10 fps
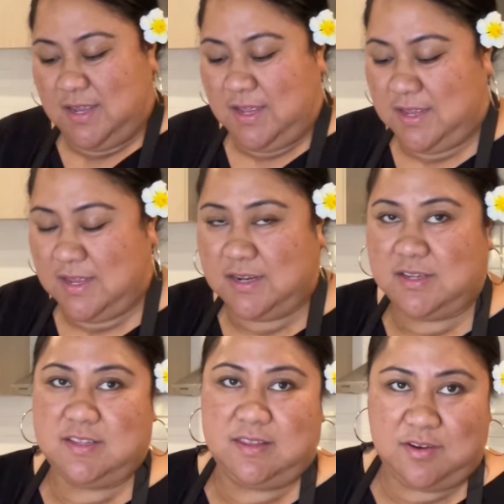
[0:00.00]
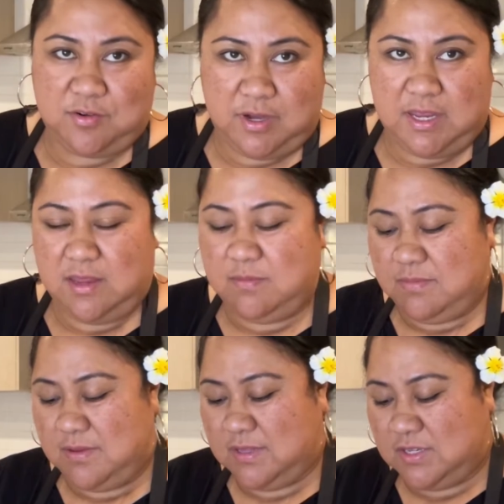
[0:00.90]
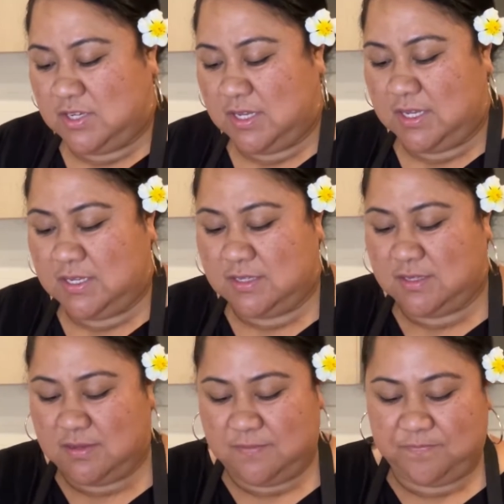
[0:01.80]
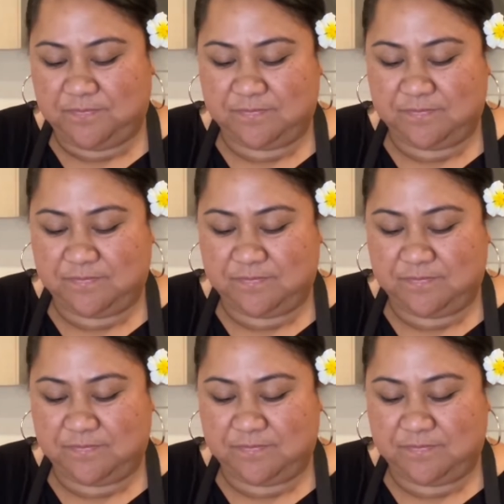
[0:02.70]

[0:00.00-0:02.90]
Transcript: because of the cream, the cheese.